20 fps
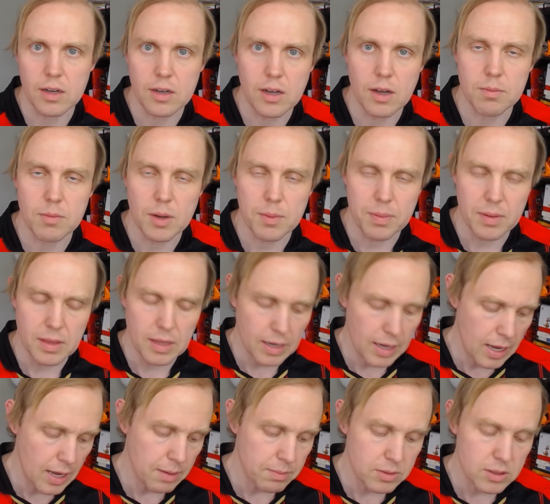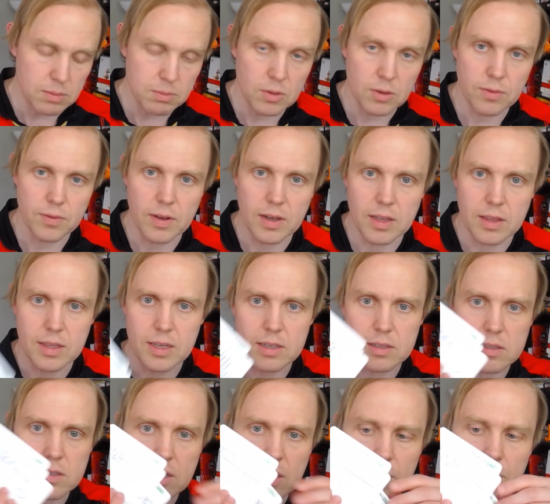come up in the game, some of
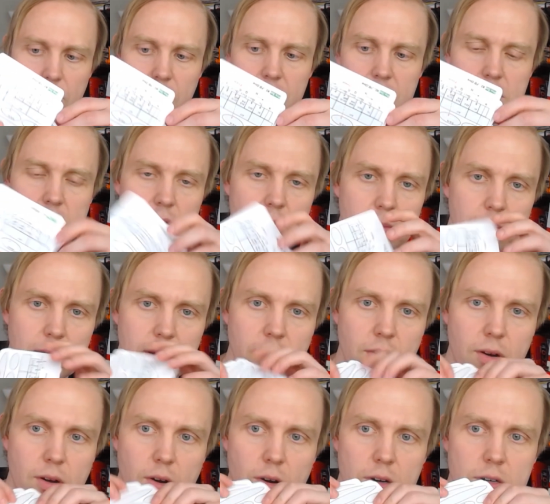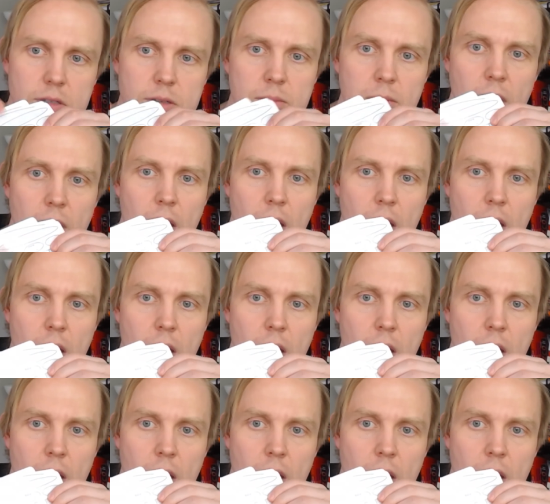these plays on the player cards.